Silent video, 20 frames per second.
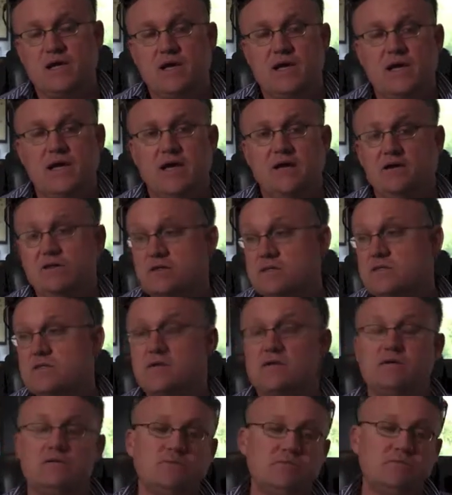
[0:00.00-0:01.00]
and
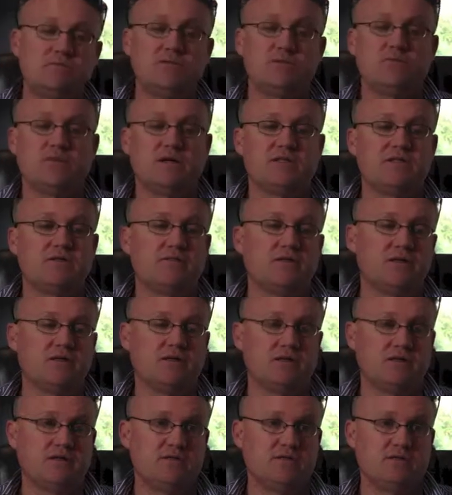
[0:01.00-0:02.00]
also
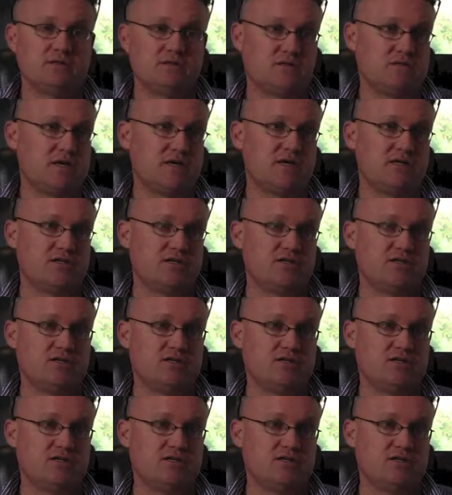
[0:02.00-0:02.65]
responsibilities attached